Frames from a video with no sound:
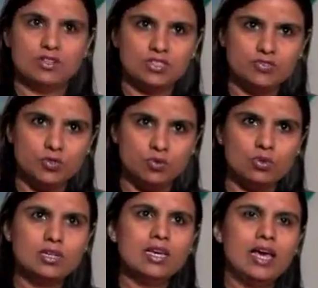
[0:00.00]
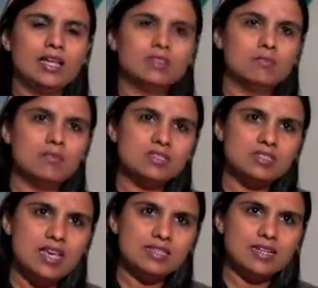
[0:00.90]
interview. And the
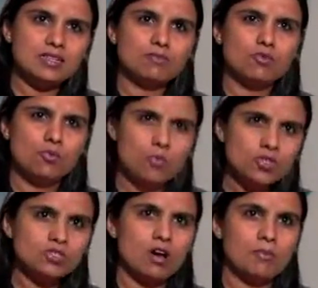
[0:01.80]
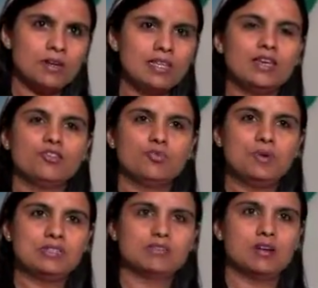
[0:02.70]
mistakes that most commonly get
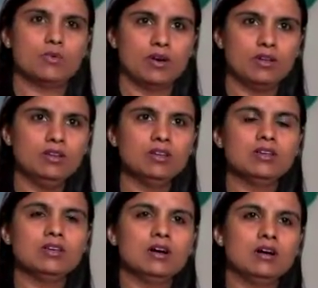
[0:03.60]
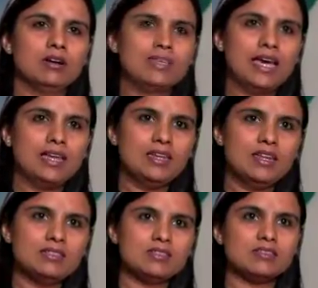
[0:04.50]
repeated are: 1,
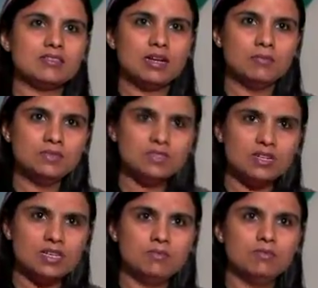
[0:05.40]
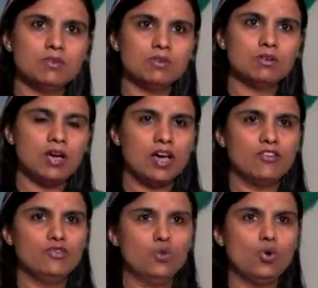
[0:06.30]
candidates sometimes
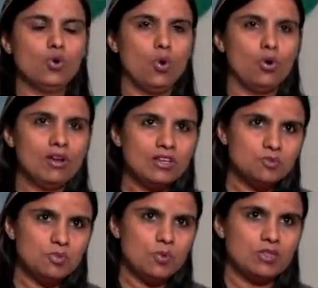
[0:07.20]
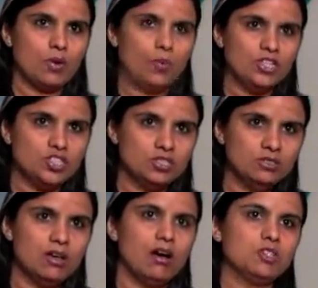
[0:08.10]
have no correlation between the
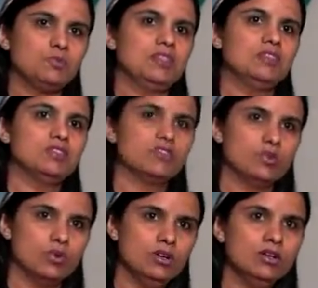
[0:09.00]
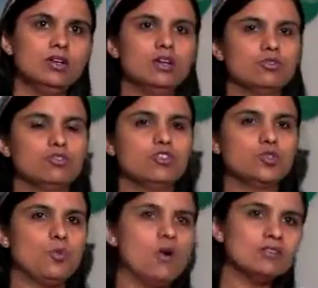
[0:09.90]
question asked by the interviewer to the
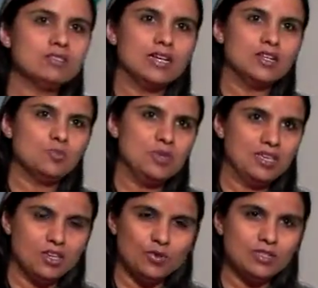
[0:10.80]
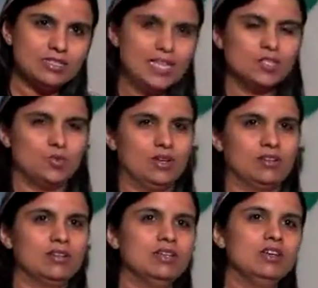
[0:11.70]
response that is being given. That's one.